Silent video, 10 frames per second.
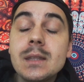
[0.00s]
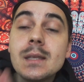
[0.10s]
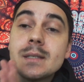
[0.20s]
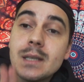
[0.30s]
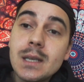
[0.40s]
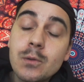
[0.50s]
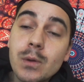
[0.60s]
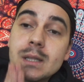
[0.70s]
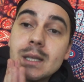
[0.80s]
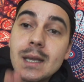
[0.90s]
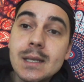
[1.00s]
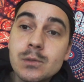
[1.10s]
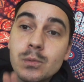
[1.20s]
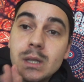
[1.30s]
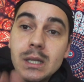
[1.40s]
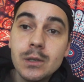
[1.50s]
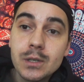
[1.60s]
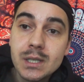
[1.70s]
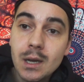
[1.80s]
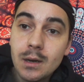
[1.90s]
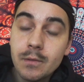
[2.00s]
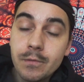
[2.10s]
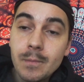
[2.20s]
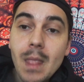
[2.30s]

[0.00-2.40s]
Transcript: The secret is within yourself.